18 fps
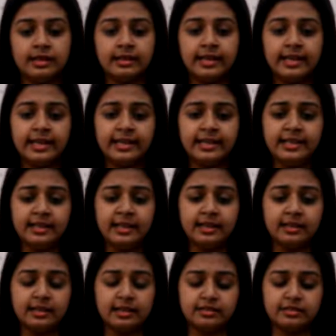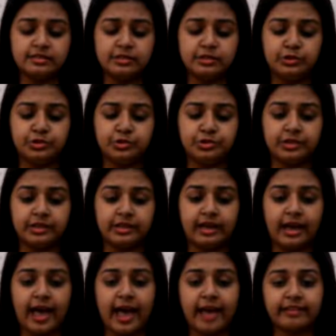The Indian Constitution
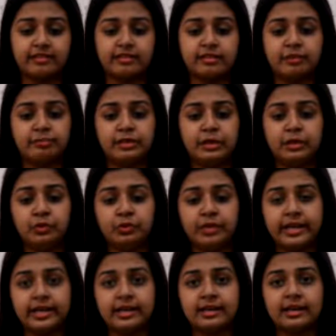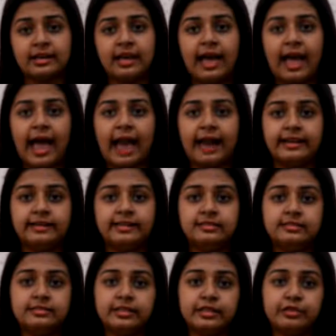has some unique and
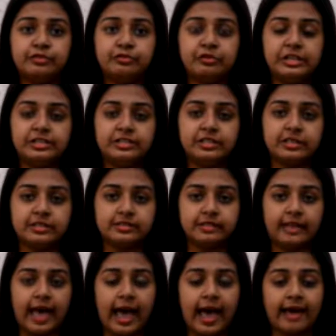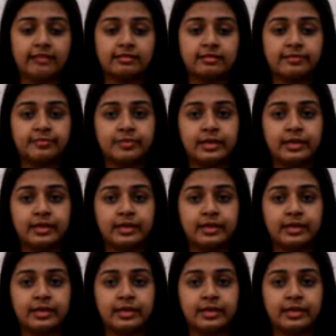distinct features as